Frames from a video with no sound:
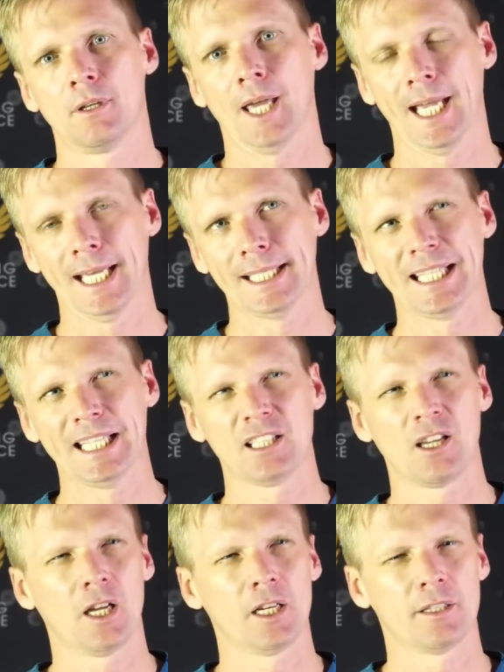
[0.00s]
and then
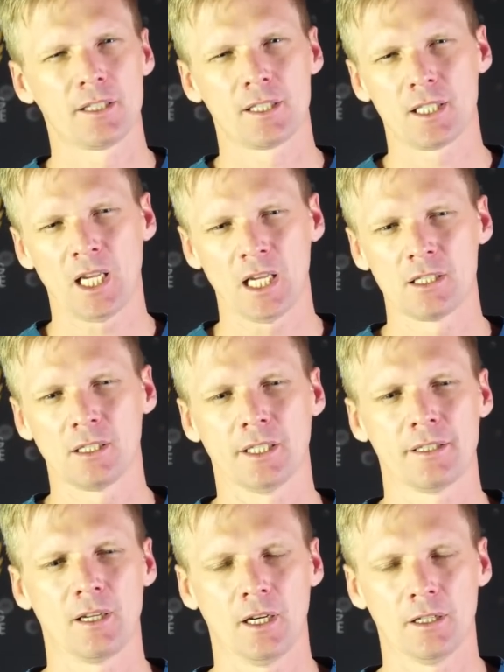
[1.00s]
kind of the
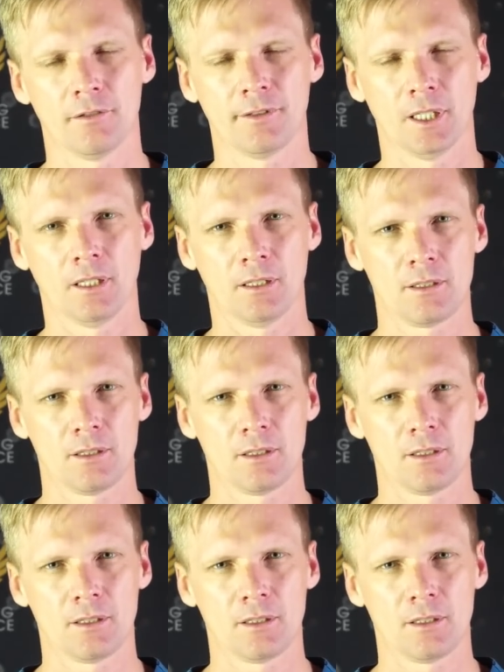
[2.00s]
scheduling side of things.